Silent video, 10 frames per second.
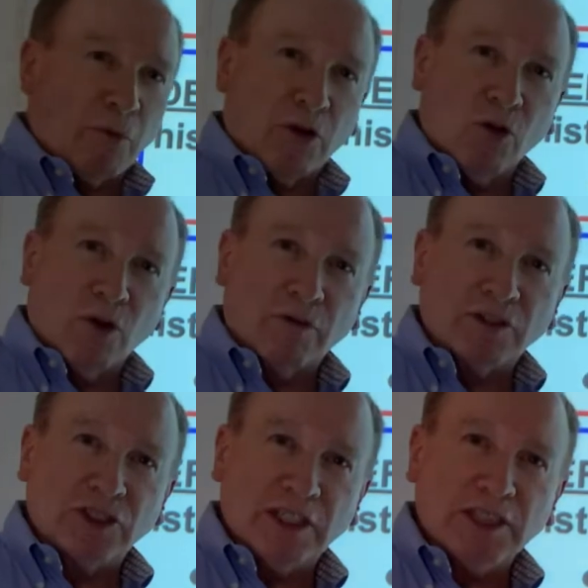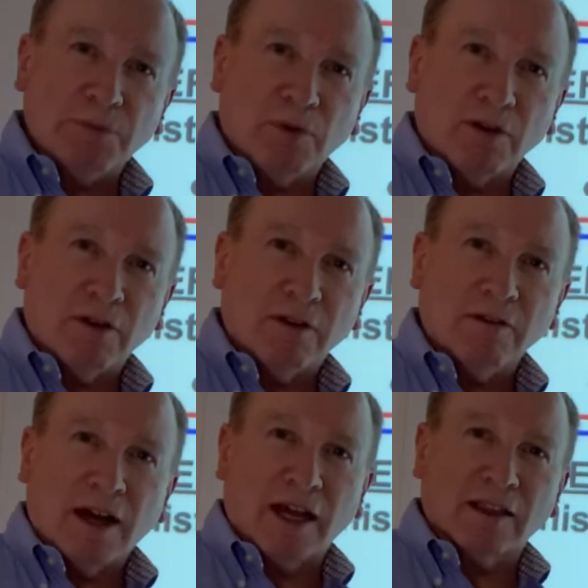going to order a cheeseburger.
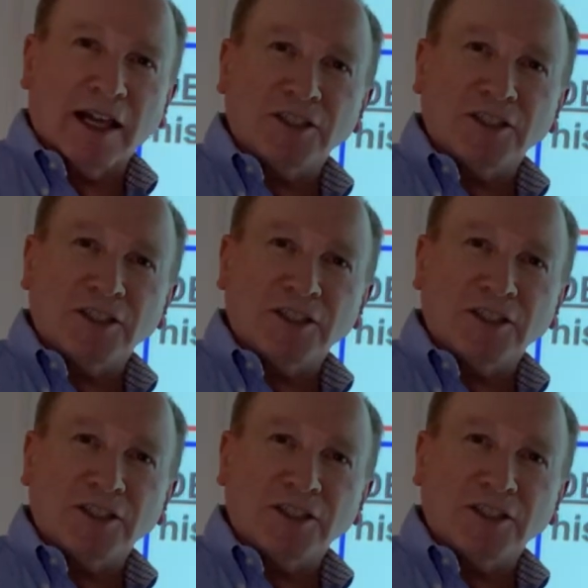I like